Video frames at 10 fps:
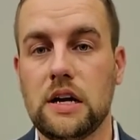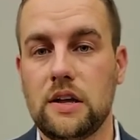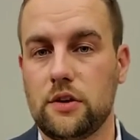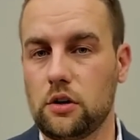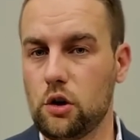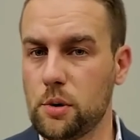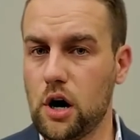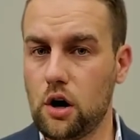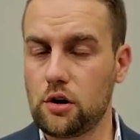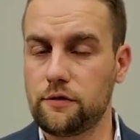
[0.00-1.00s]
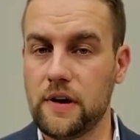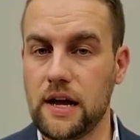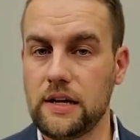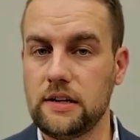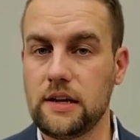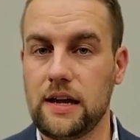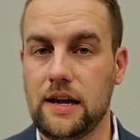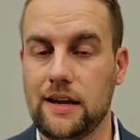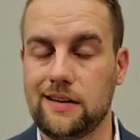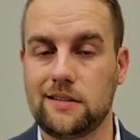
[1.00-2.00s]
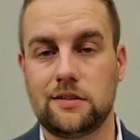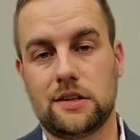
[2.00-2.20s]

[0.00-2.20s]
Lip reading: They're a little bit harder to find, and